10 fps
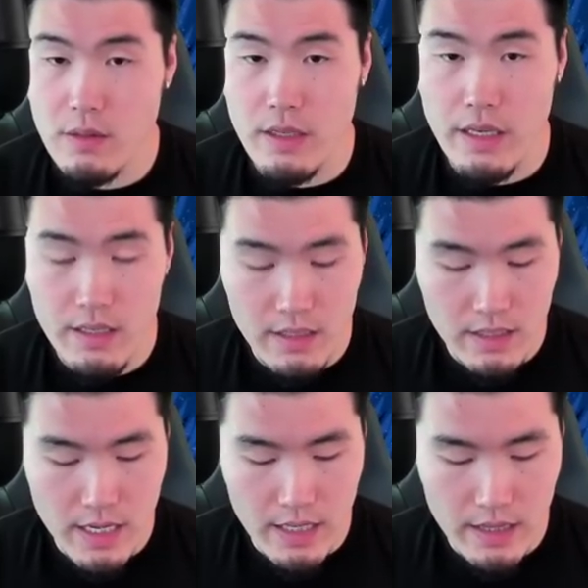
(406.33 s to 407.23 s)
okay.
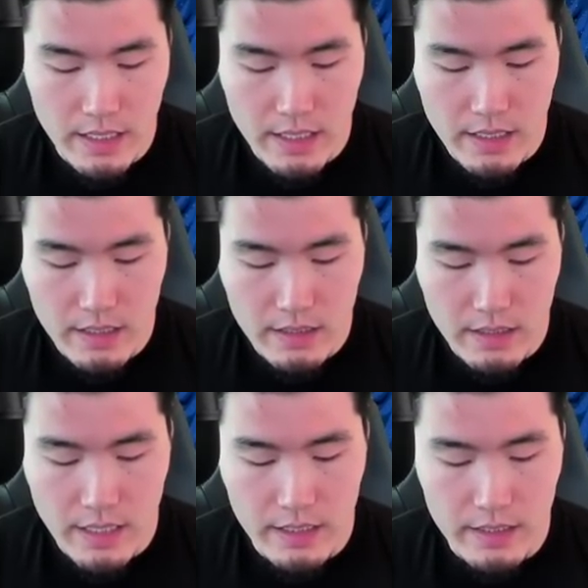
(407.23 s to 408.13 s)
And
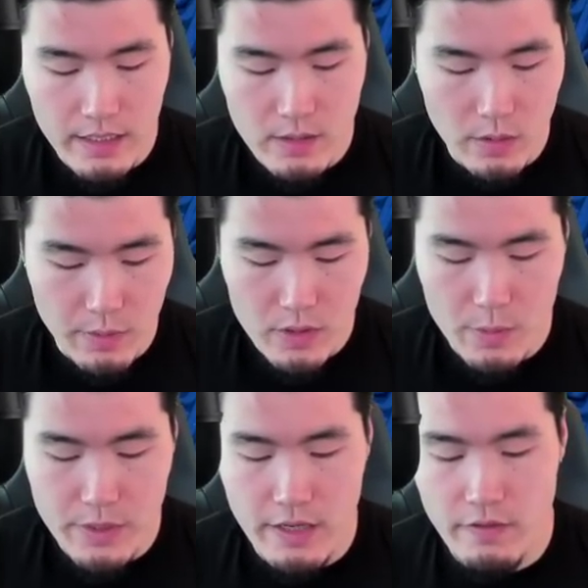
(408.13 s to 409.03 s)
then I guess we'll put
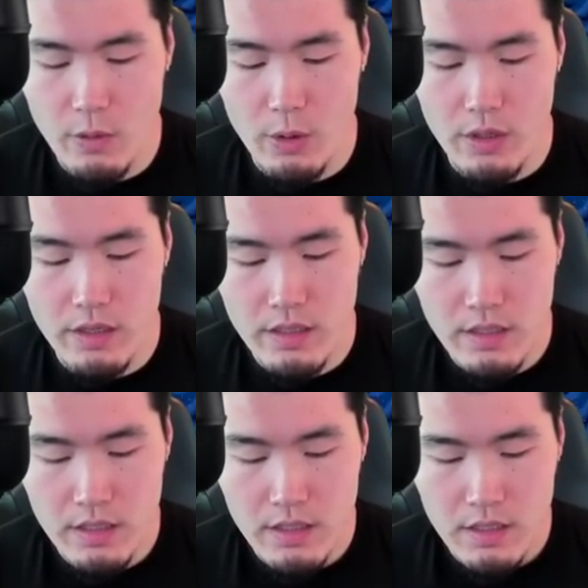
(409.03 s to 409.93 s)
Super Saiyan 4
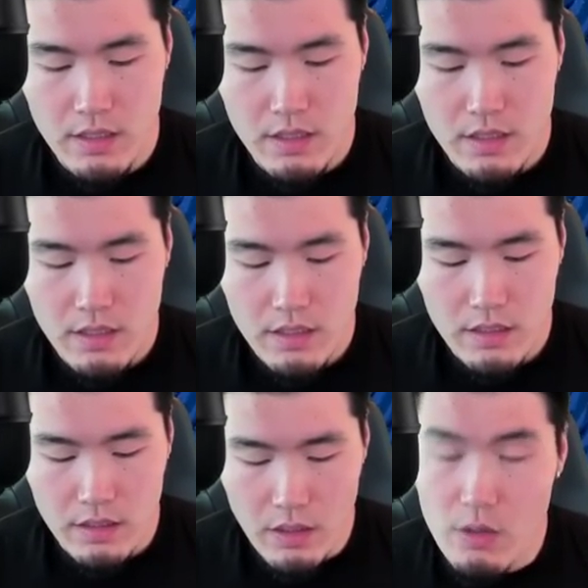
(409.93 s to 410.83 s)

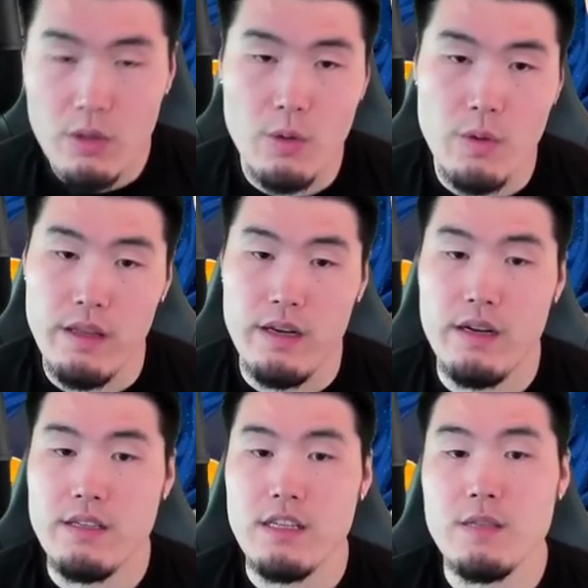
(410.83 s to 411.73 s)
Goku
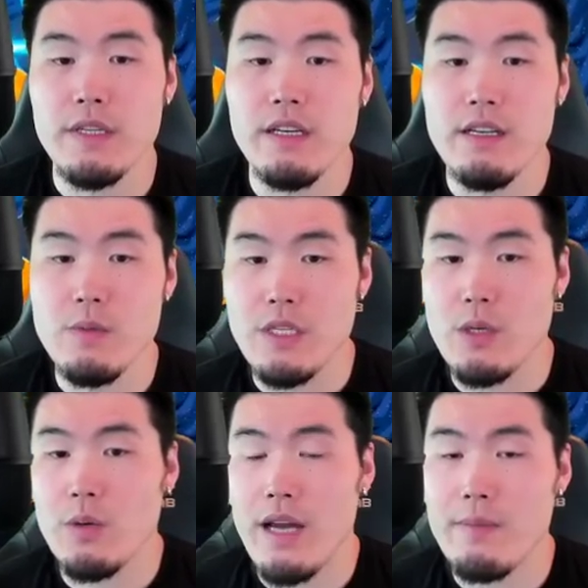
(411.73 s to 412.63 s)
there just because we
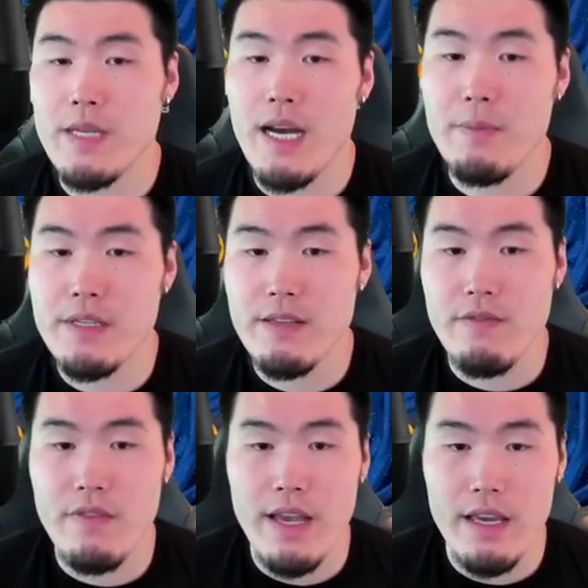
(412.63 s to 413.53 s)
don't have type
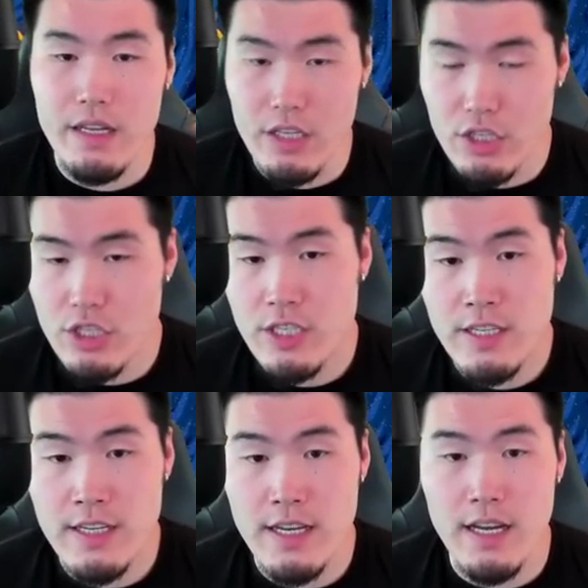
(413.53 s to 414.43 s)
disadvantage.
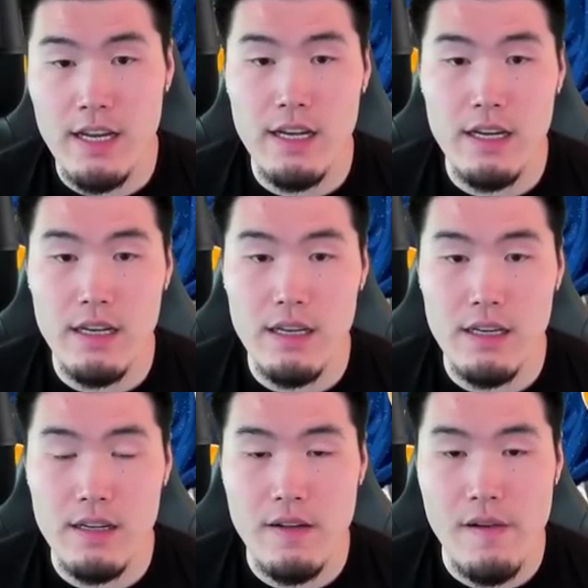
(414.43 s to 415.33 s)

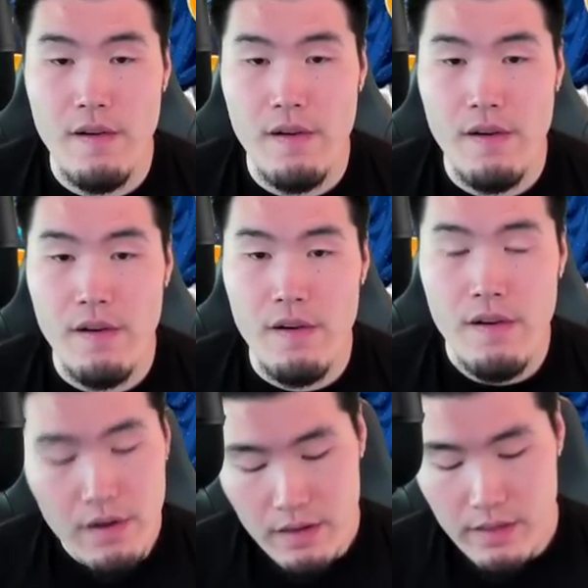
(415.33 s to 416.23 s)
Yeah,
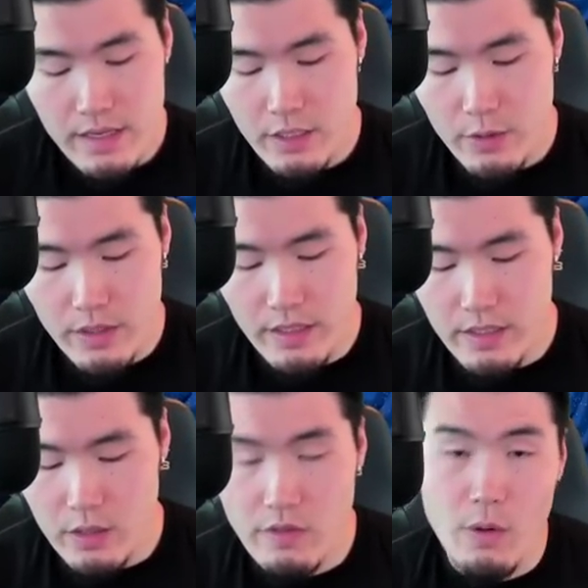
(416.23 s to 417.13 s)
screw it.
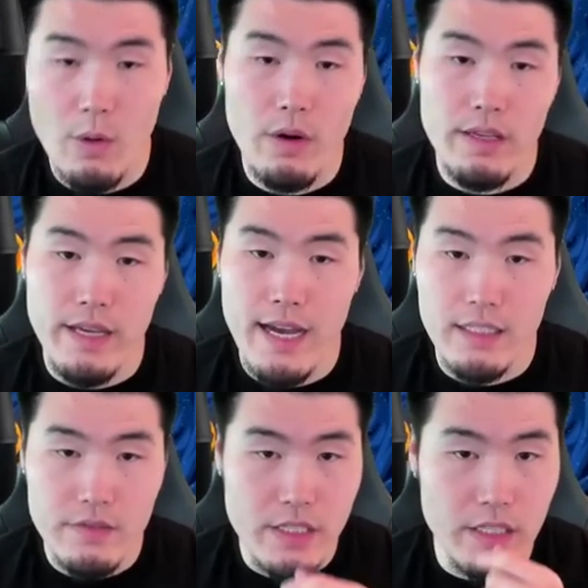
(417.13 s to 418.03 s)
Let's go for the
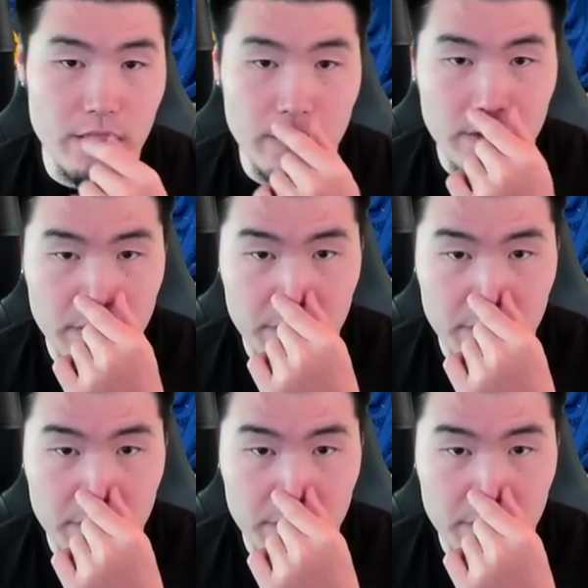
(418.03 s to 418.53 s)
active skill.